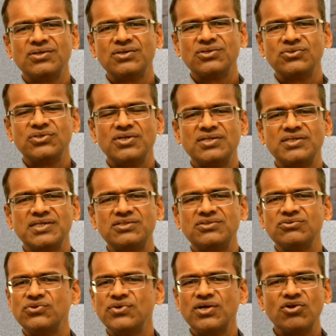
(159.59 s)
So you are just
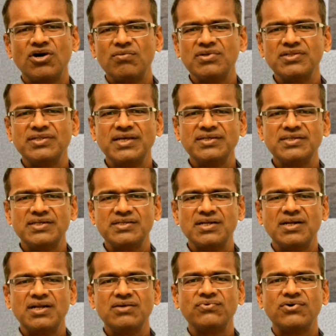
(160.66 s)
doing normal things, and
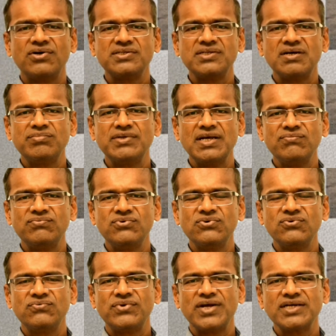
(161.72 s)
suddenly for some time,
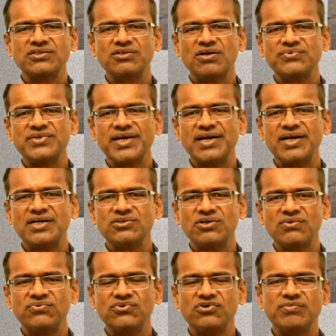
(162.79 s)
few fraction of seconds or
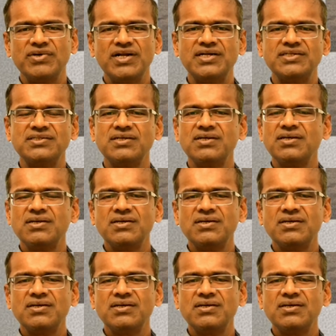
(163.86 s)
few minutes,